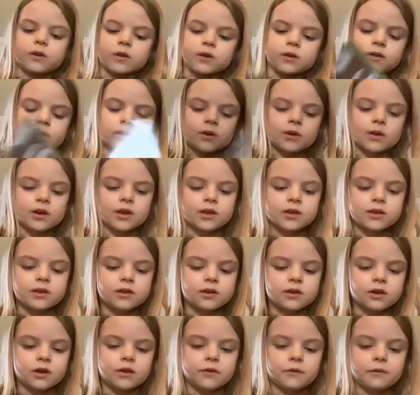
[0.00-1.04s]
So let's
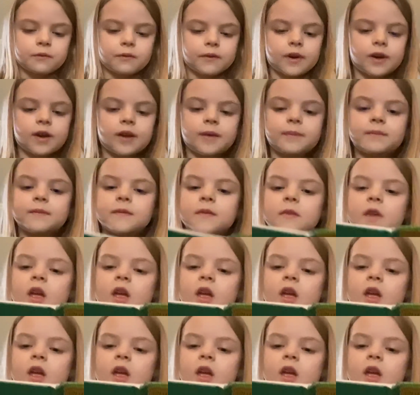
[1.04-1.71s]
start reading.